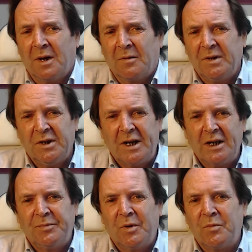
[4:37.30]
I mean,
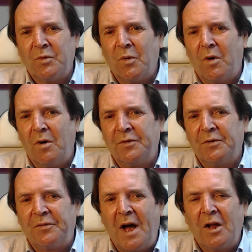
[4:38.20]
Gazprom wrote off the
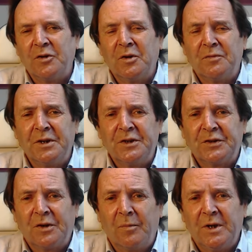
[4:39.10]
value of these
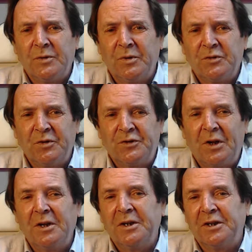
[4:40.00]
companies, which
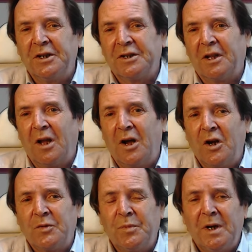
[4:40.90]
resulted in its
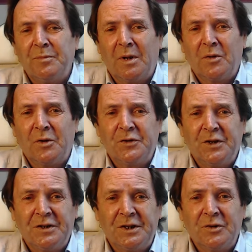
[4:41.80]
large paper loss,
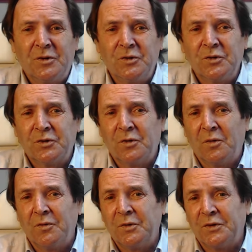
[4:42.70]
says Igor Yushkov,
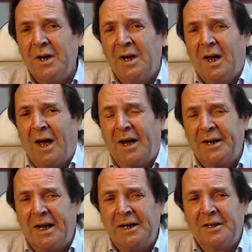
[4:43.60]
who's an
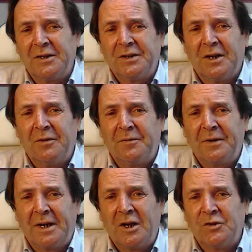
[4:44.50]
analyst at the
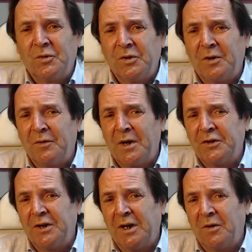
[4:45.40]
Financial
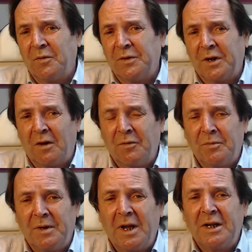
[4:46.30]
University of the
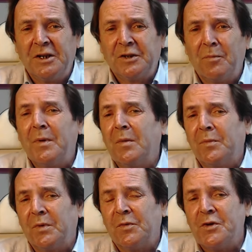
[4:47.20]
government, and he's a
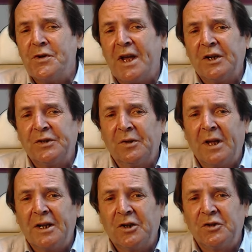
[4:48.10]
member of the National
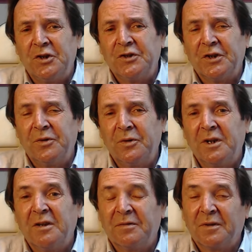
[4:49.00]
Energy
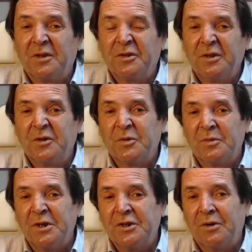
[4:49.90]
Security Fund, so he knows what
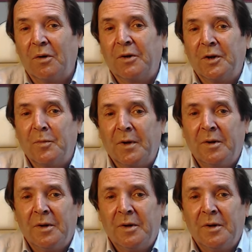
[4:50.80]
he's talking about.